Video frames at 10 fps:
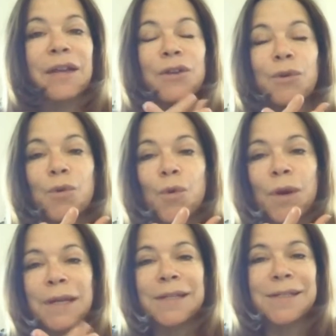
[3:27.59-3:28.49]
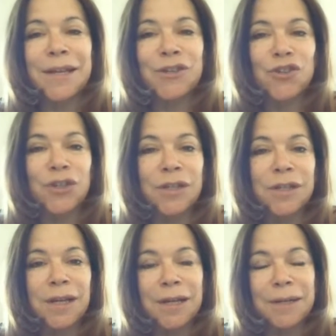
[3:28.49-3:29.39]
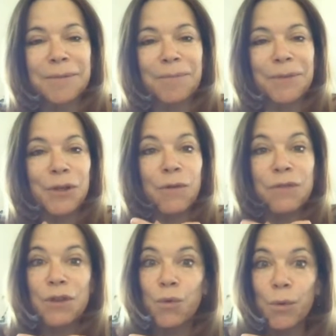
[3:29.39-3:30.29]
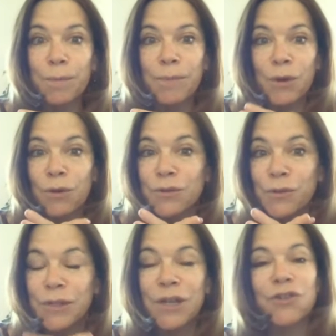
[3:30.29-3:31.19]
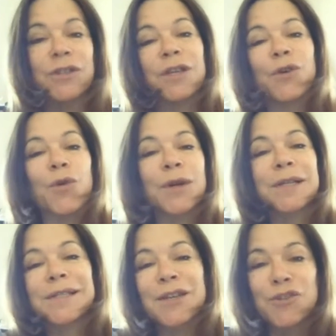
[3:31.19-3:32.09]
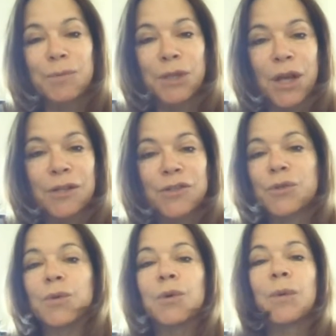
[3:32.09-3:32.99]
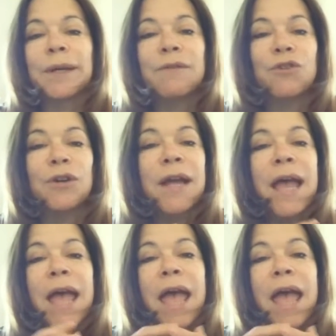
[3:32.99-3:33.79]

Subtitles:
your organization, the group, your association that your organization belongs to or whatever,